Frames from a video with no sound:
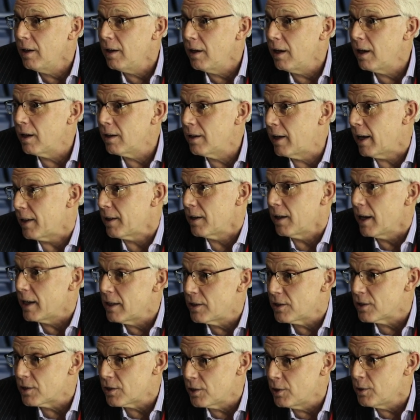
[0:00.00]
and get the
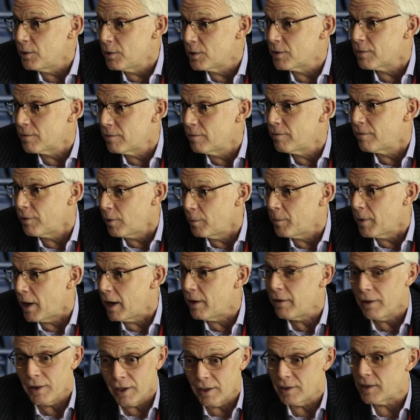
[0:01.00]
latest news from
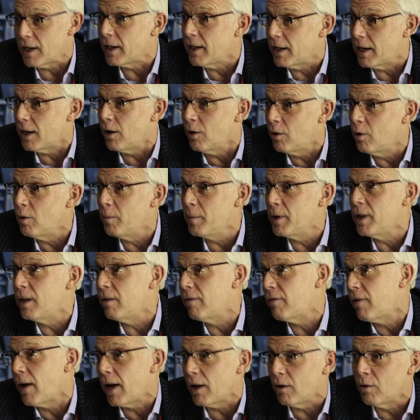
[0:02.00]
there, and they take it home and they
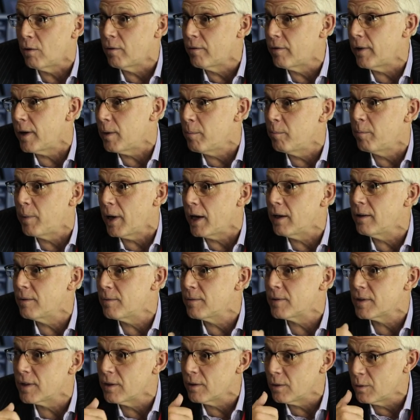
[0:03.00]
fight over it in bed,
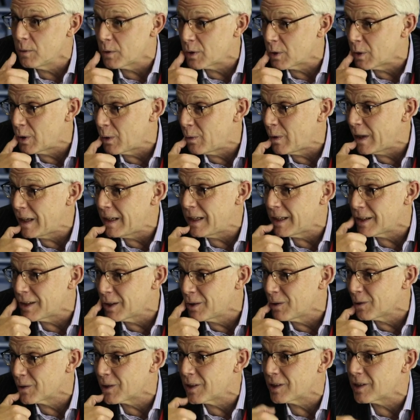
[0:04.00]
so who's going to read it to
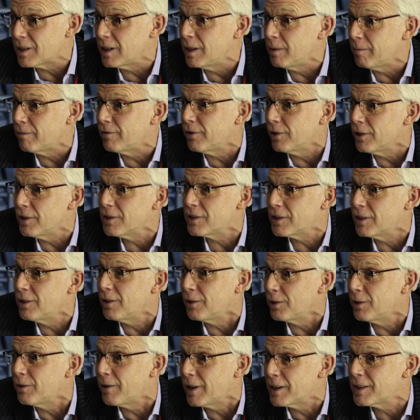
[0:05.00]
go to sleep first and
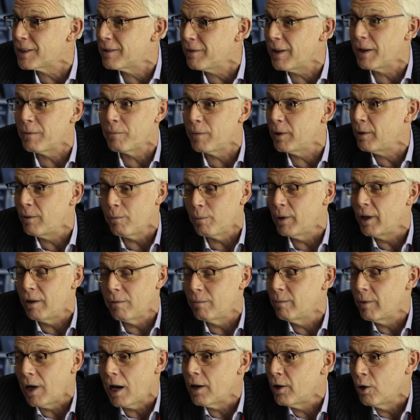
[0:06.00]
all the rest of it.
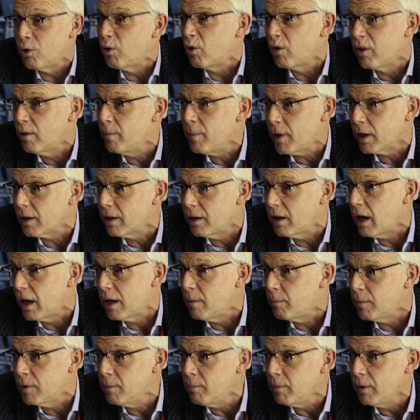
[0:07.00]
And I know them, I can
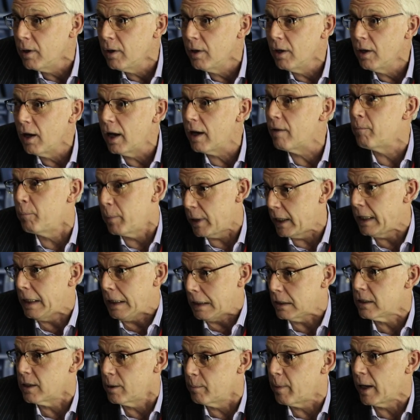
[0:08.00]
name them. I haven't been
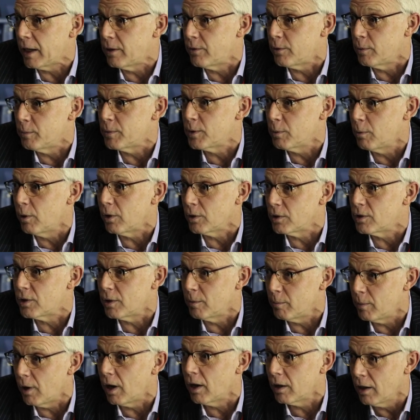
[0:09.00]
to the bedroom to watch them,
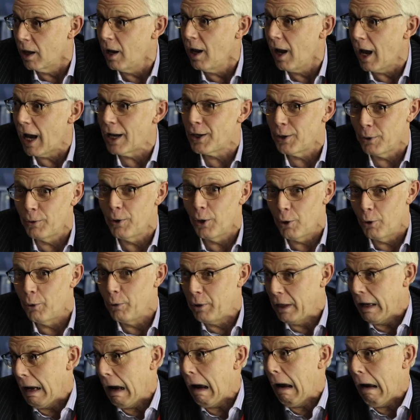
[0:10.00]
but I do know who
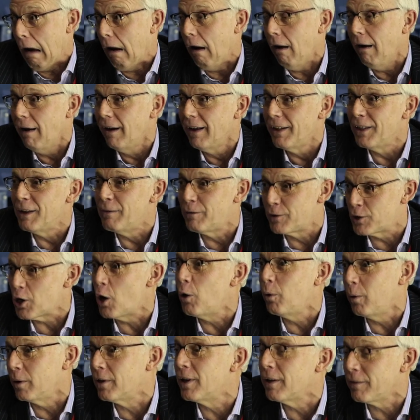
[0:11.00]
they are. They've
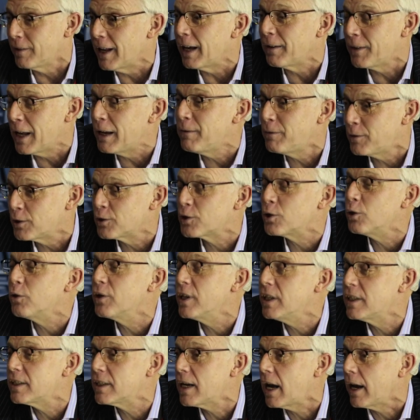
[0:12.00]
told, so
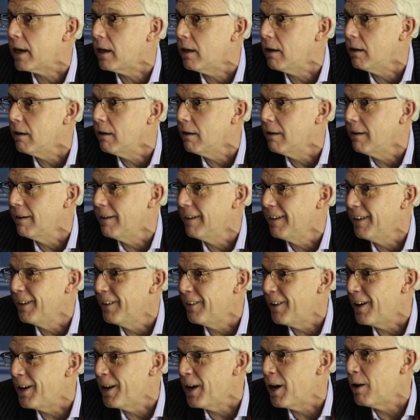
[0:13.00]
they say.
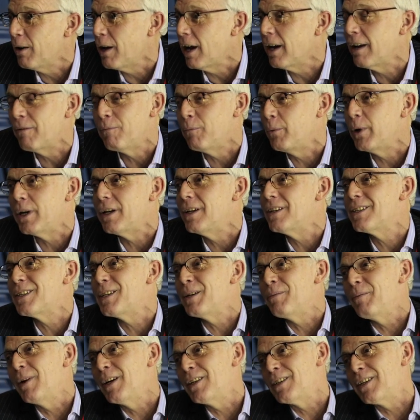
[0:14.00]
Right, I haven't witnessed
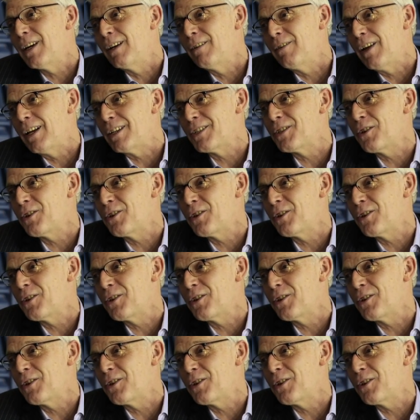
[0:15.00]
it myself. That's